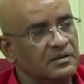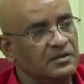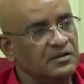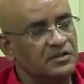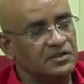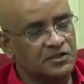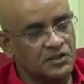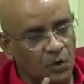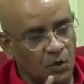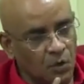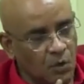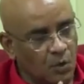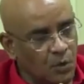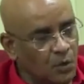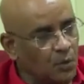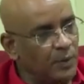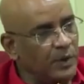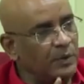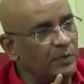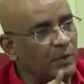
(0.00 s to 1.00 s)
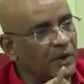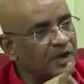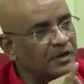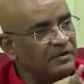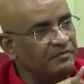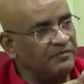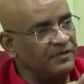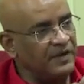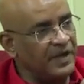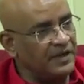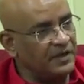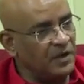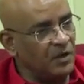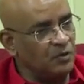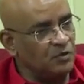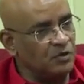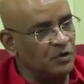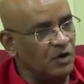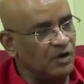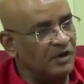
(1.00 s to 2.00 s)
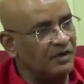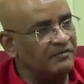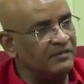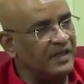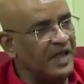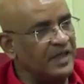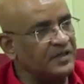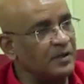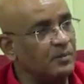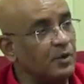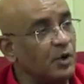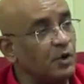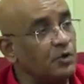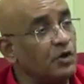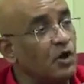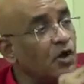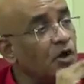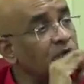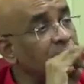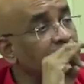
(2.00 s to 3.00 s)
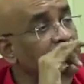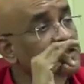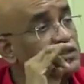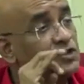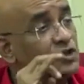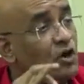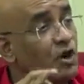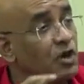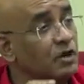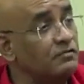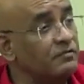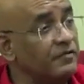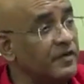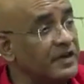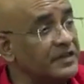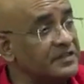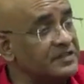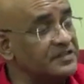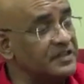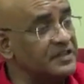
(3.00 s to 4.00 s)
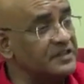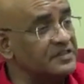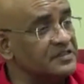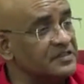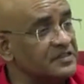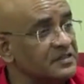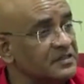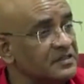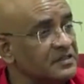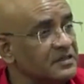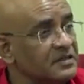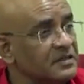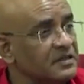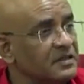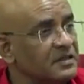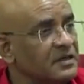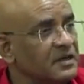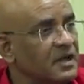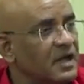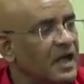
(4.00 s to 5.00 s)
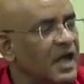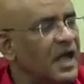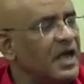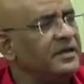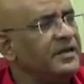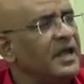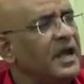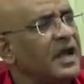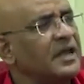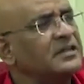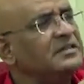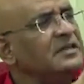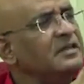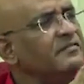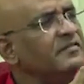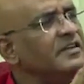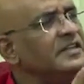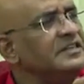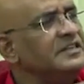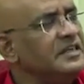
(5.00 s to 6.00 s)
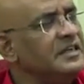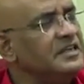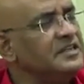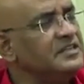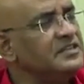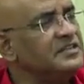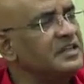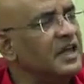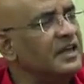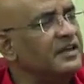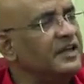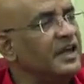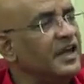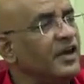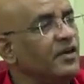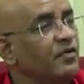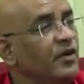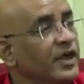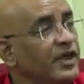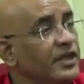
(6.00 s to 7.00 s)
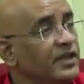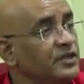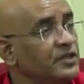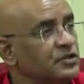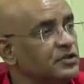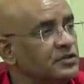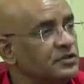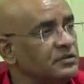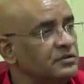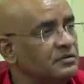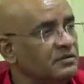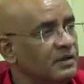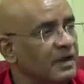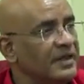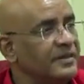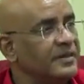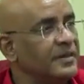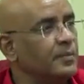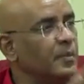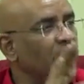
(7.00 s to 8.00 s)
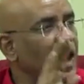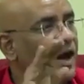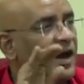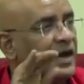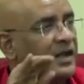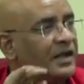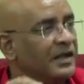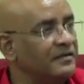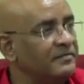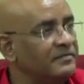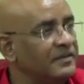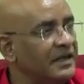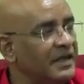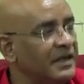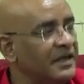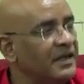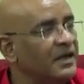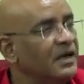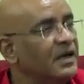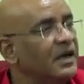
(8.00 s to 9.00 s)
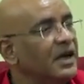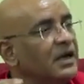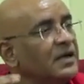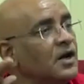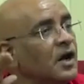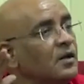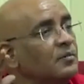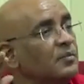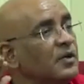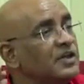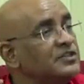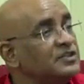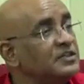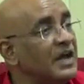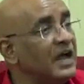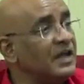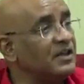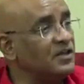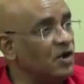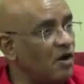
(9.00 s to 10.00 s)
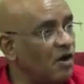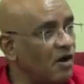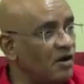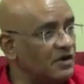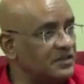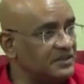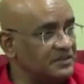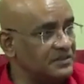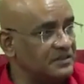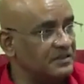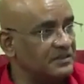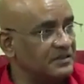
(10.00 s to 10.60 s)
So we want to find out all of that, about all these conferences and the activities that they arrange, like the market, and how much that costs.